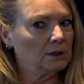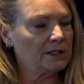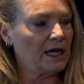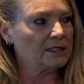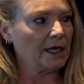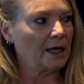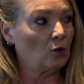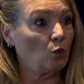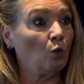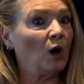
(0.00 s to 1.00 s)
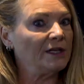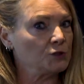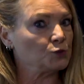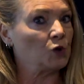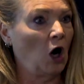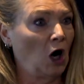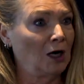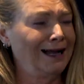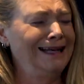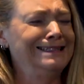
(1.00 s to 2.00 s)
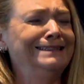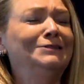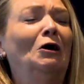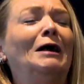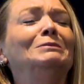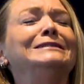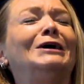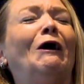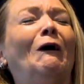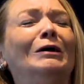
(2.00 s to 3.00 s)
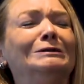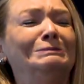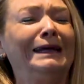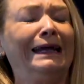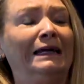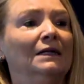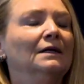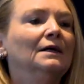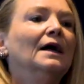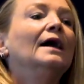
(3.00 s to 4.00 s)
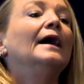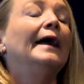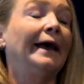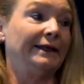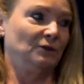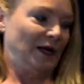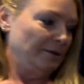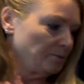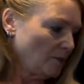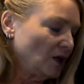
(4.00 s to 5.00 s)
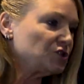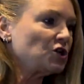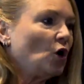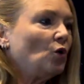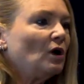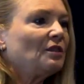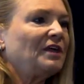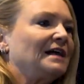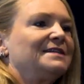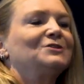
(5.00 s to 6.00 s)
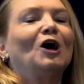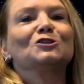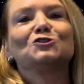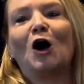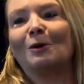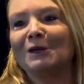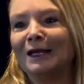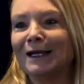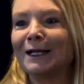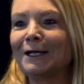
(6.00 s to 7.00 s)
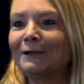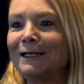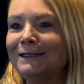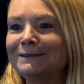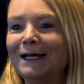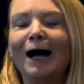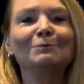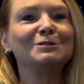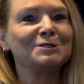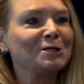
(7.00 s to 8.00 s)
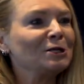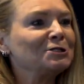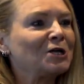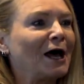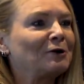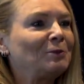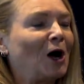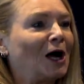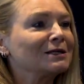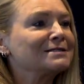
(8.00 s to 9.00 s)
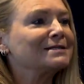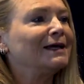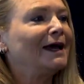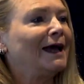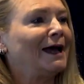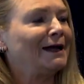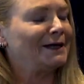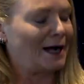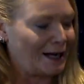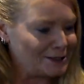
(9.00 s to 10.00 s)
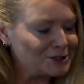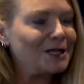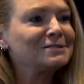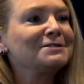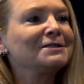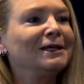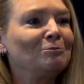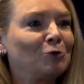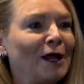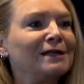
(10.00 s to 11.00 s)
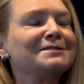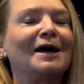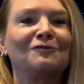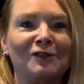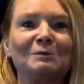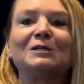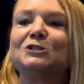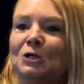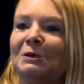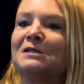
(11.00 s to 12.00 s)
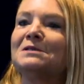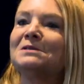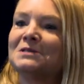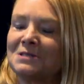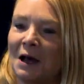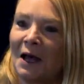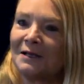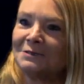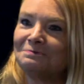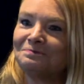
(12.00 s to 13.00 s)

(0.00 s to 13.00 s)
Dad's like, what is wrong? I said, Norma told me. Anyway, so that did not stop me. Clearly, I'm still a chatterbox, and I just embrace that flibba-de-gibbet side.